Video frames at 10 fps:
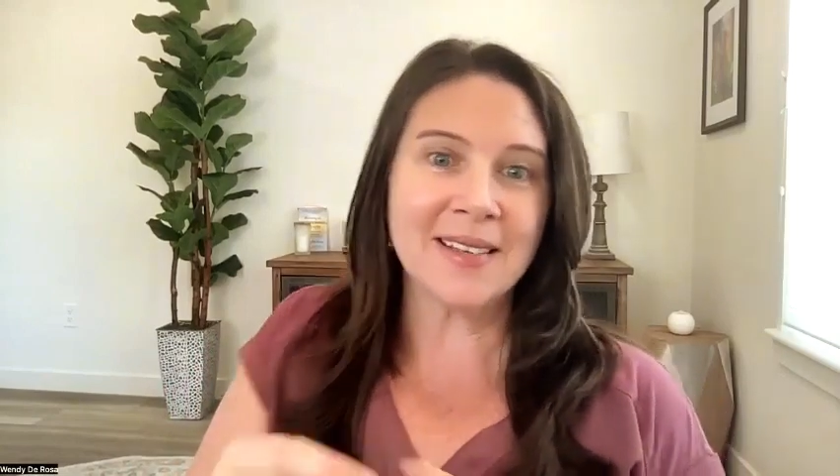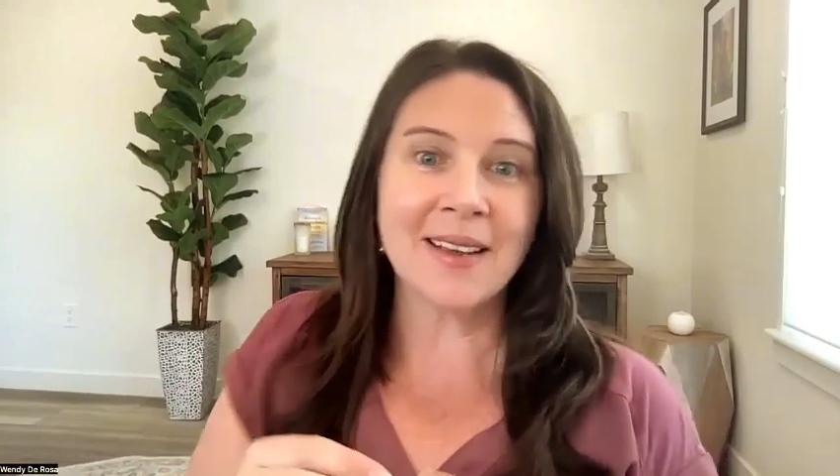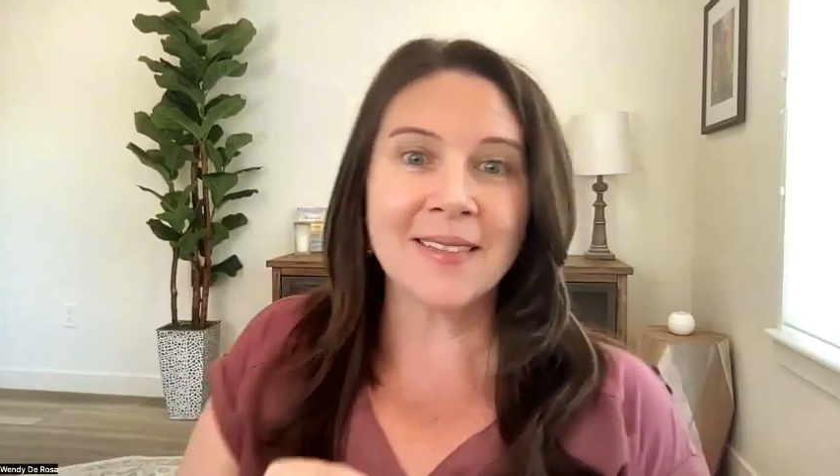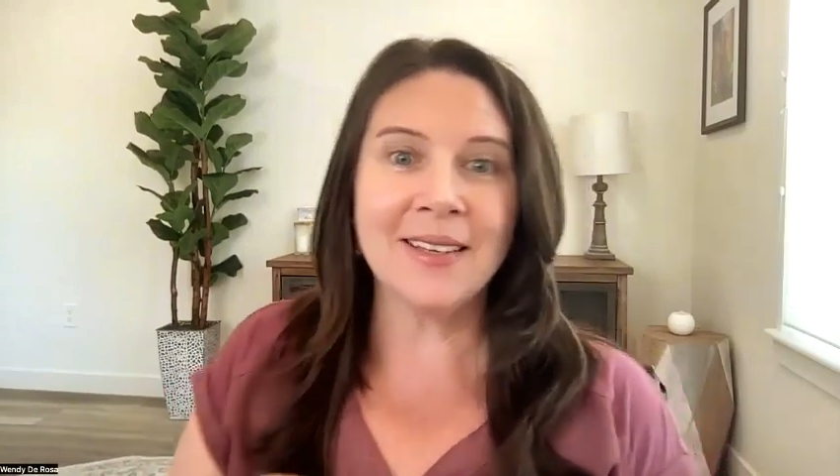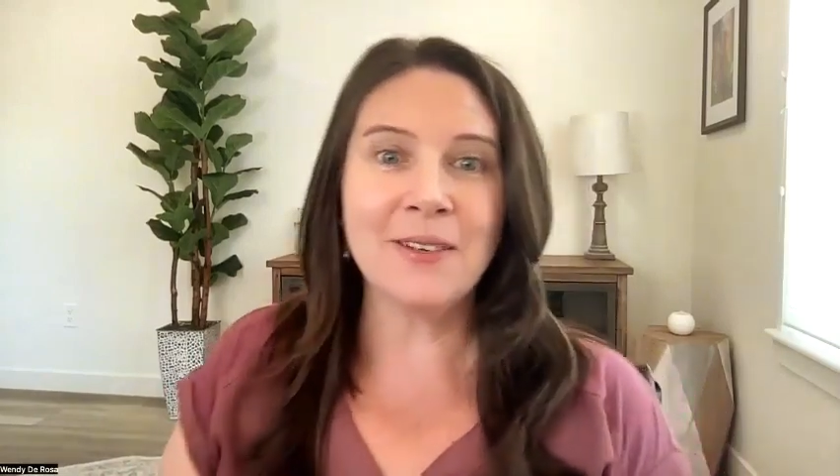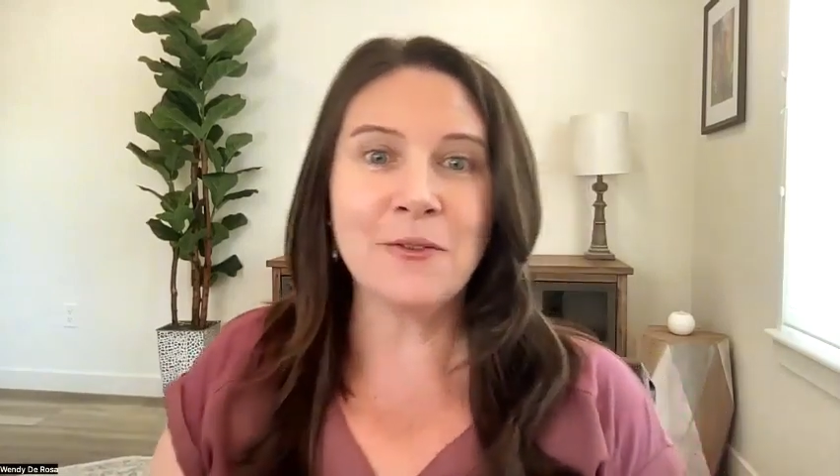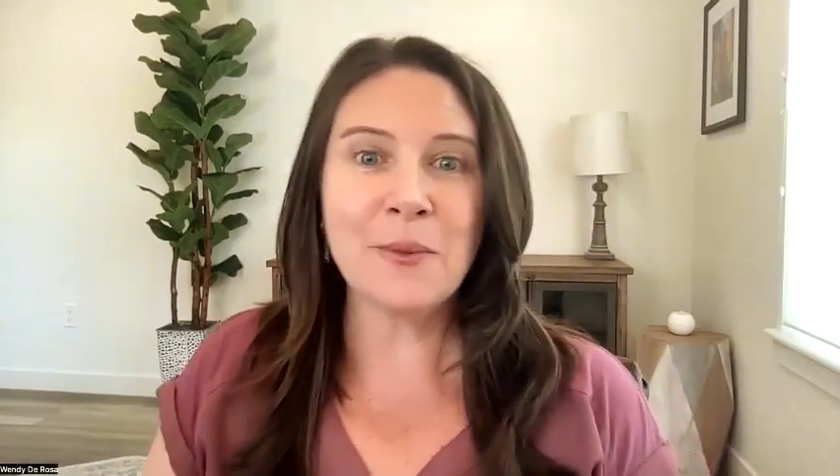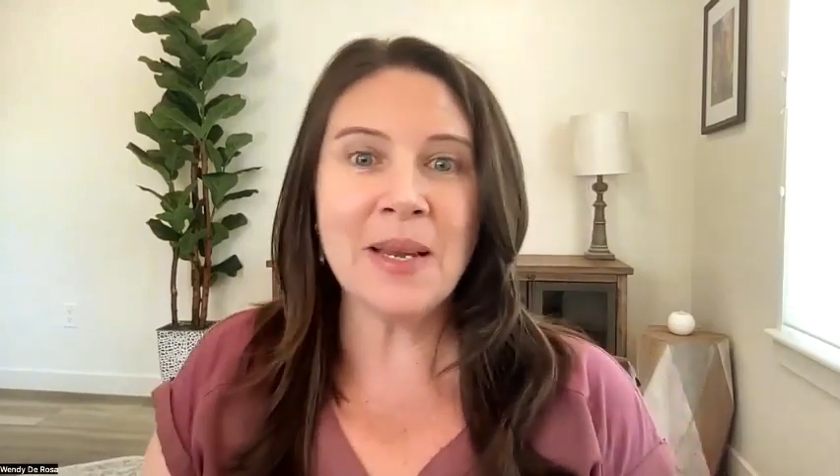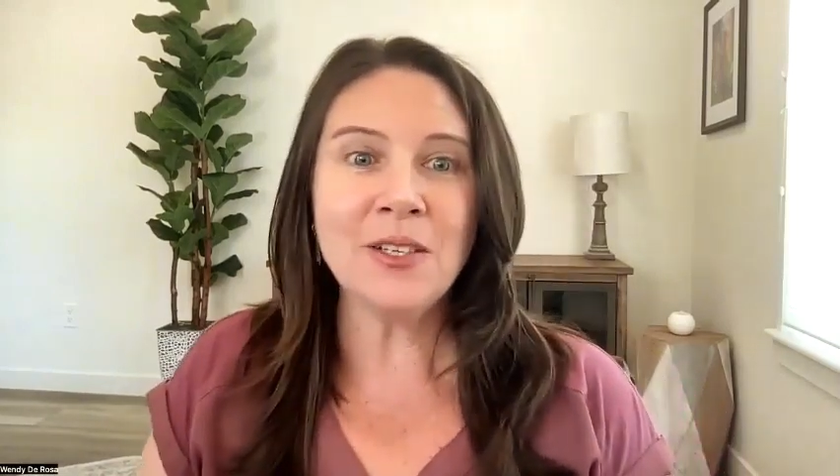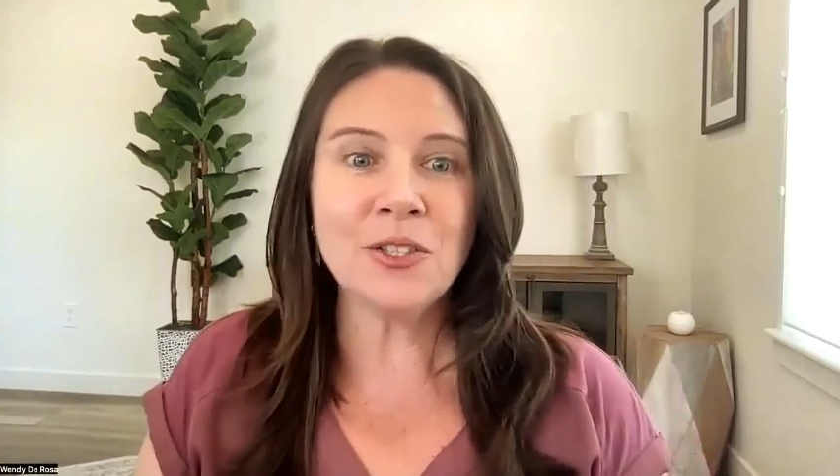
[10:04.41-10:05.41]
I got the
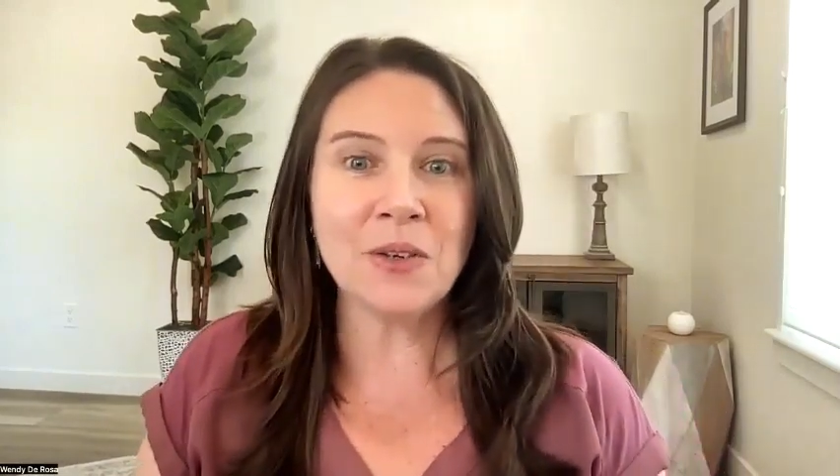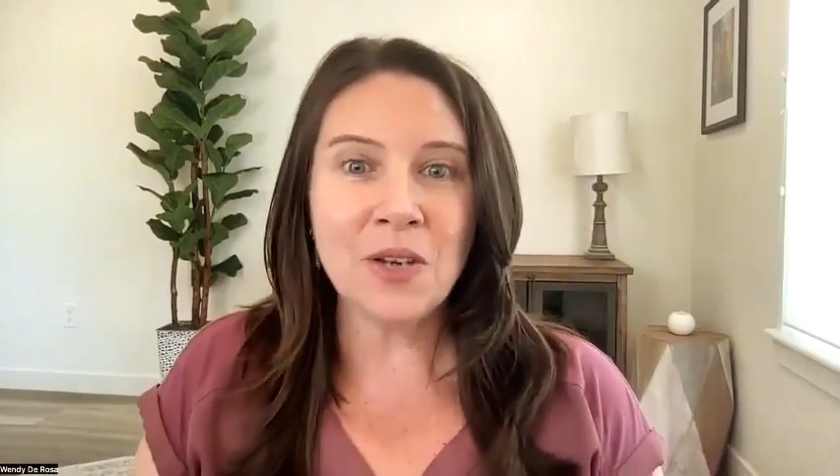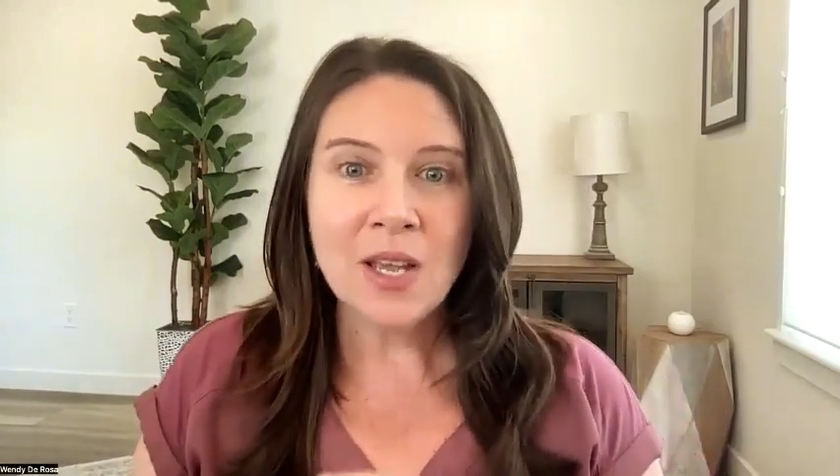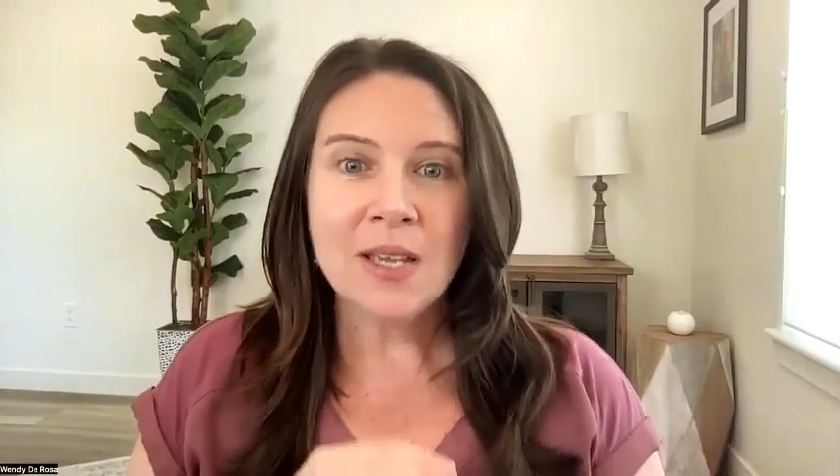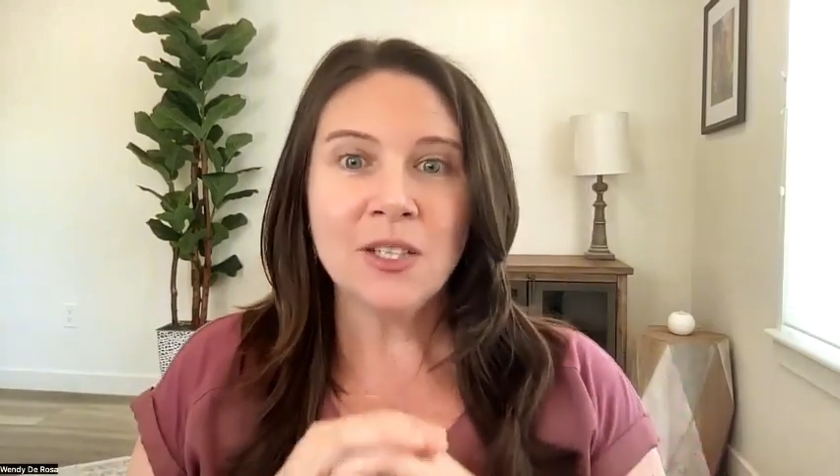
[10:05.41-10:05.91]
information,